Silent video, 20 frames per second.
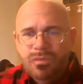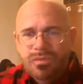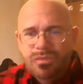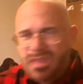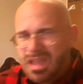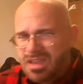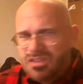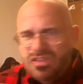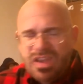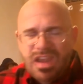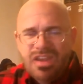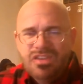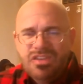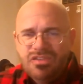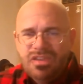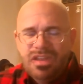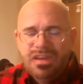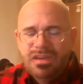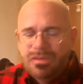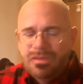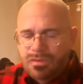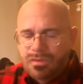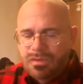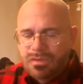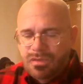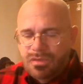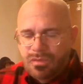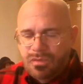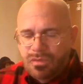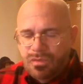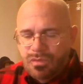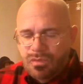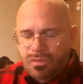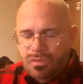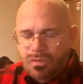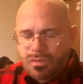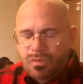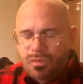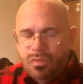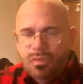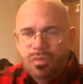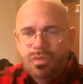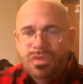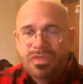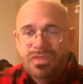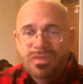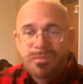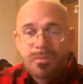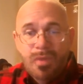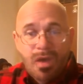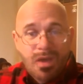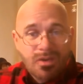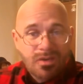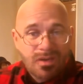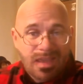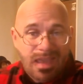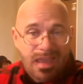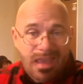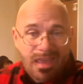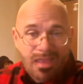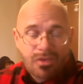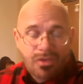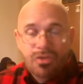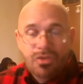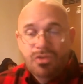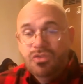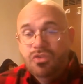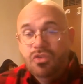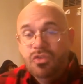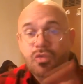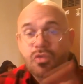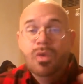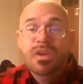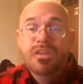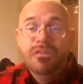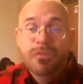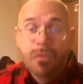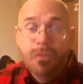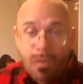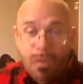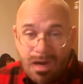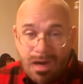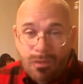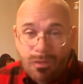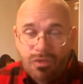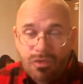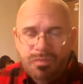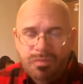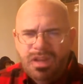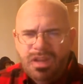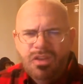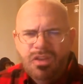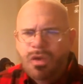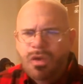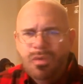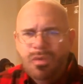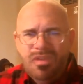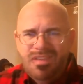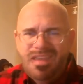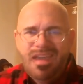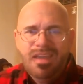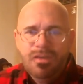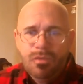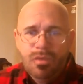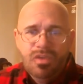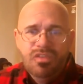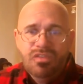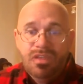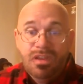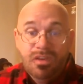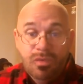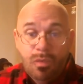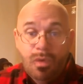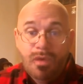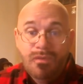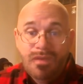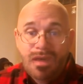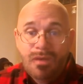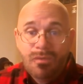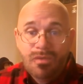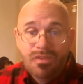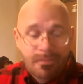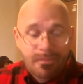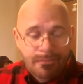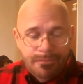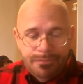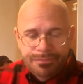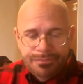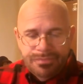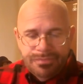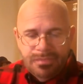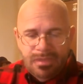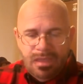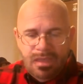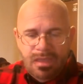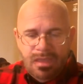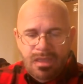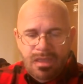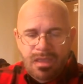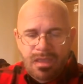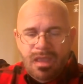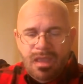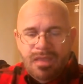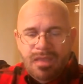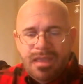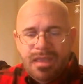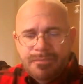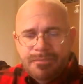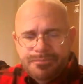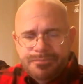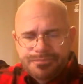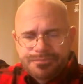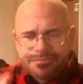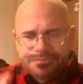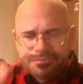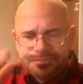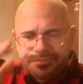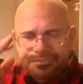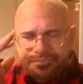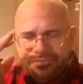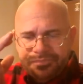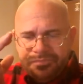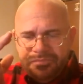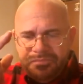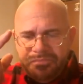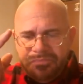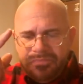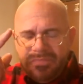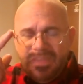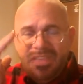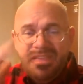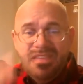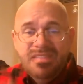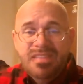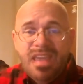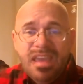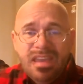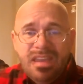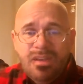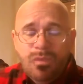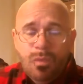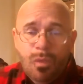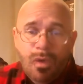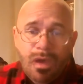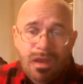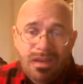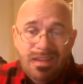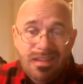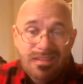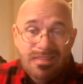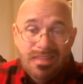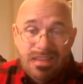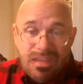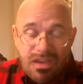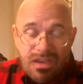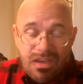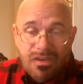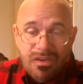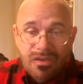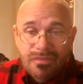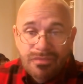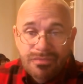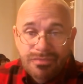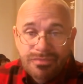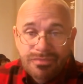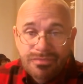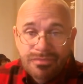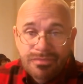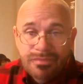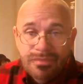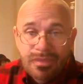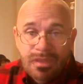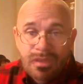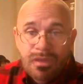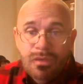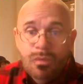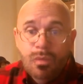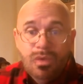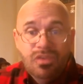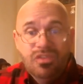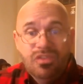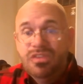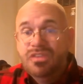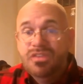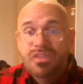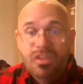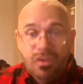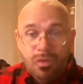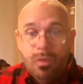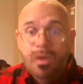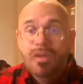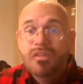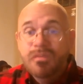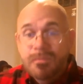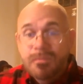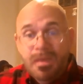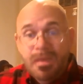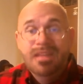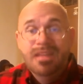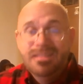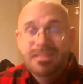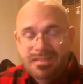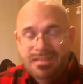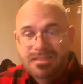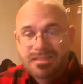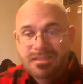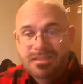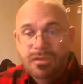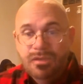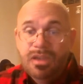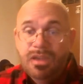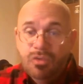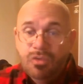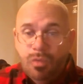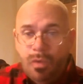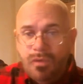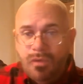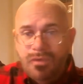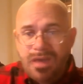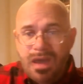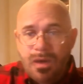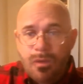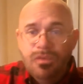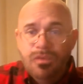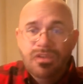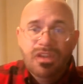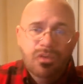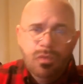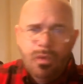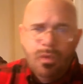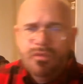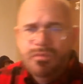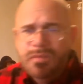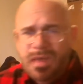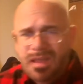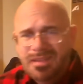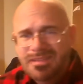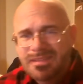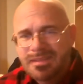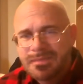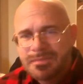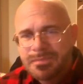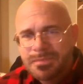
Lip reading: They changed it with the modern calendar to 24 hours, but it always had originally 12 hours. And then the second one is the year, which is the 12 months. So you get 12 hours, you get 12 months.